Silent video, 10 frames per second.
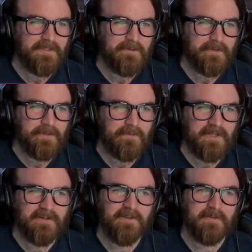You're going to run
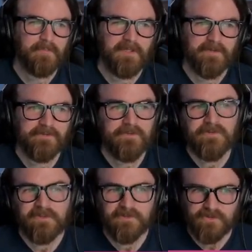into other players,
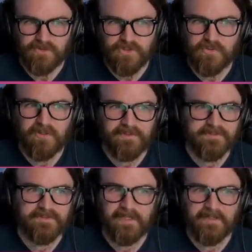usually shoot on
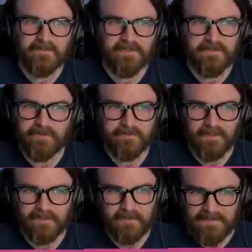sight, unless you can
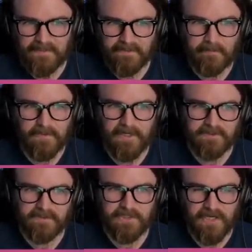like yell in
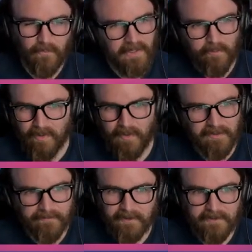proxy chat, wait, wait, wait,
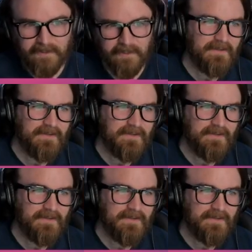friendly.